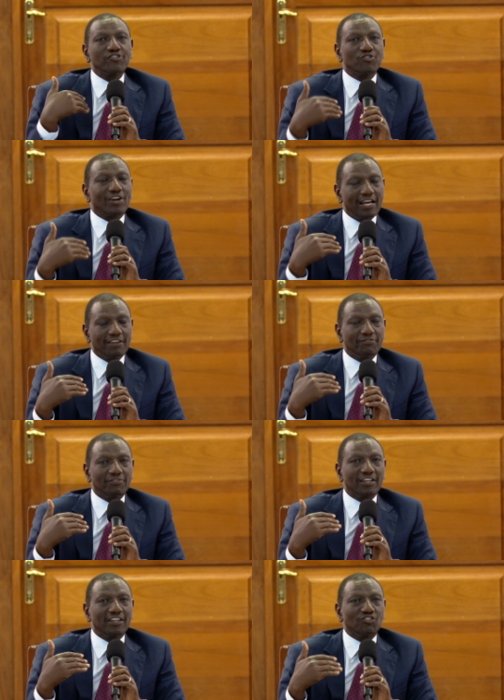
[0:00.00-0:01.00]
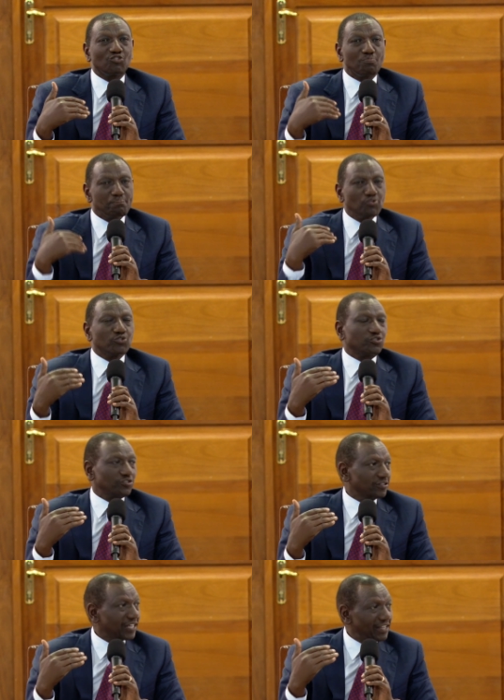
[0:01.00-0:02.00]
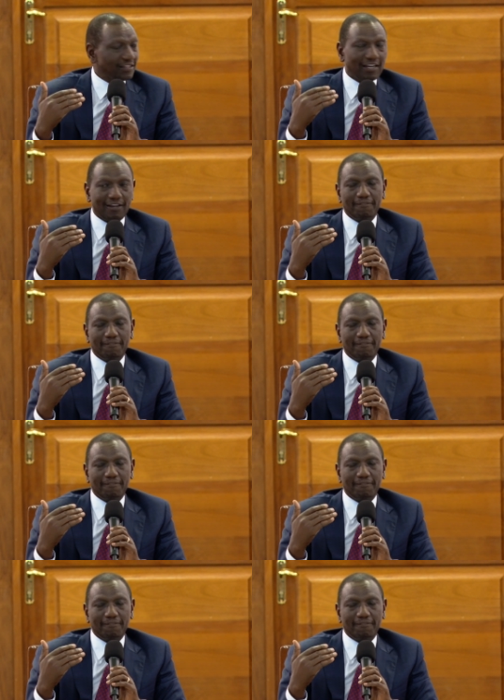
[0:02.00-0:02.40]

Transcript: drive is to push Kenya.